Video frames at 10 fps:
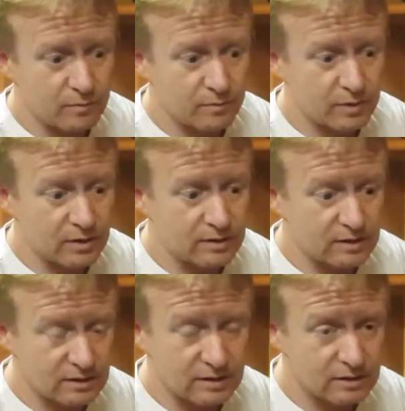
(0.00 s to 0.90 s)
but
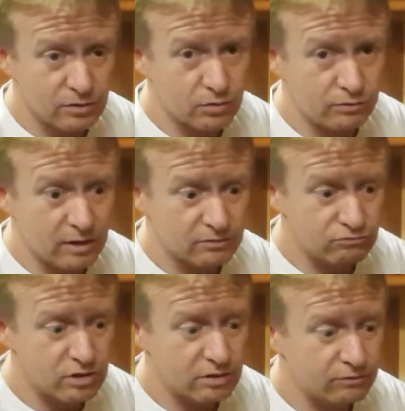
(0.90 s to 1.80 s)
it's still good fun,
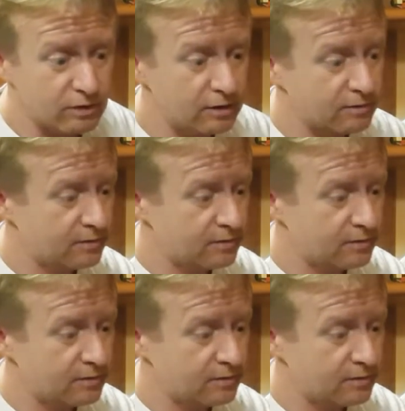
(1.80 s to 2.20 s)
really good fun.